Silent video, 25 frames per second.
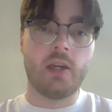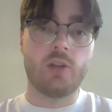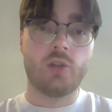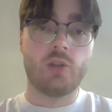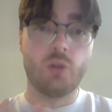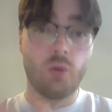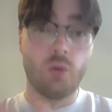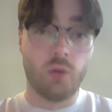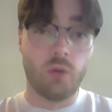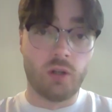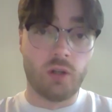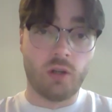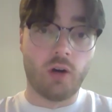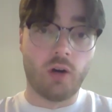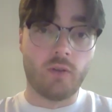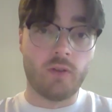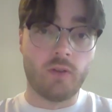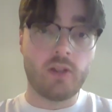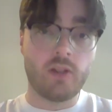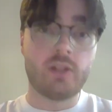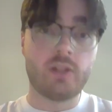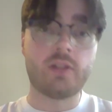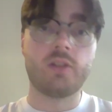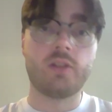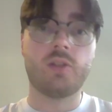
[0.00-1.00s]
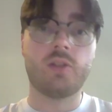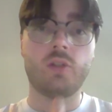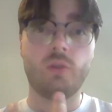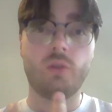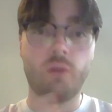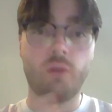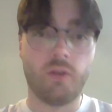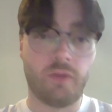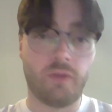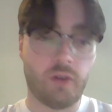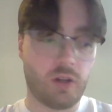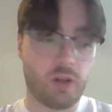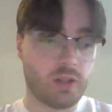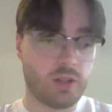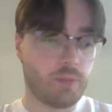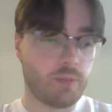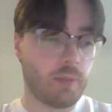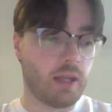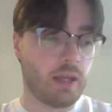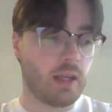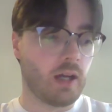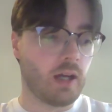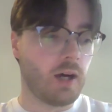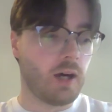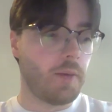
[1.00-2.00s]
to a novice, to a first
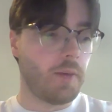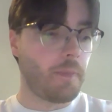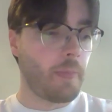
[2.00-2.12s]
speaker?